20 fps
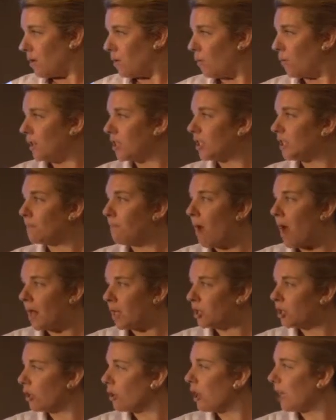We just
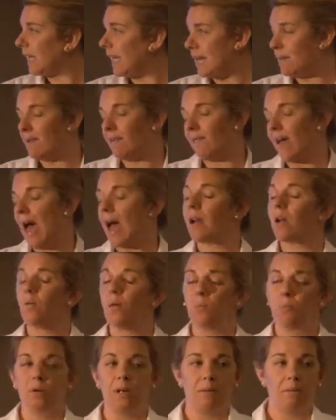monitor a Hemovac.
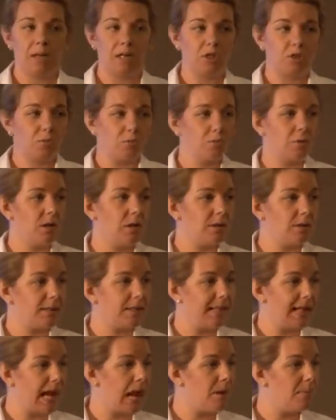We pretty much will
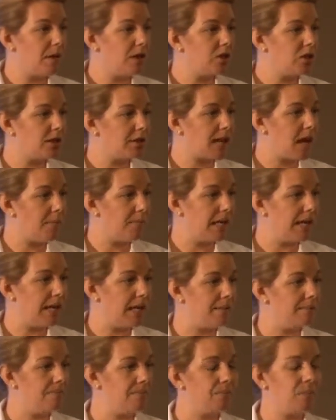see how much is coming
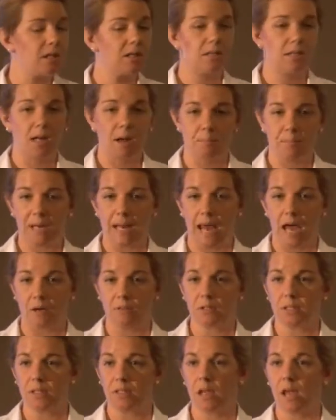in, dump it
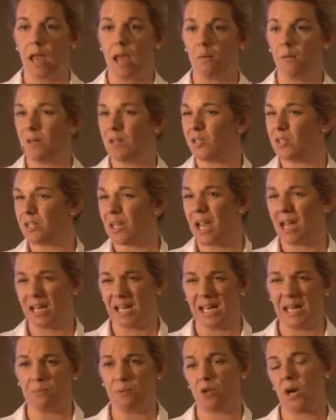out, and we just kind of
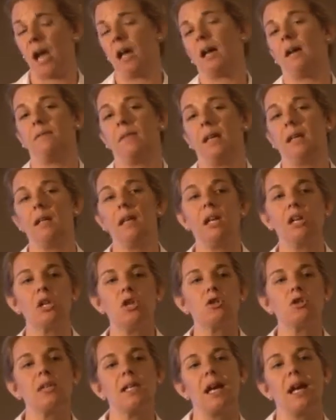keep track of it. It
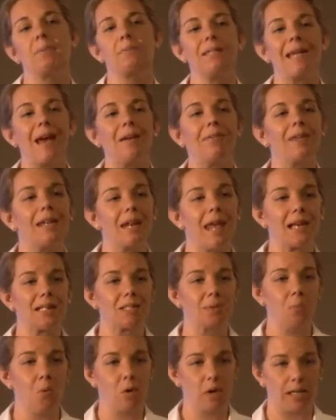usually comes out the
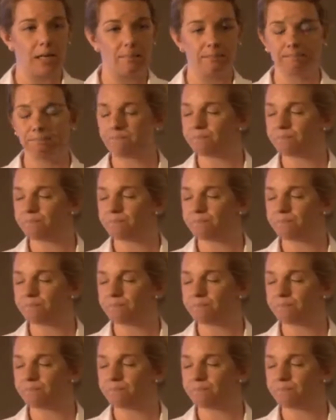next morning.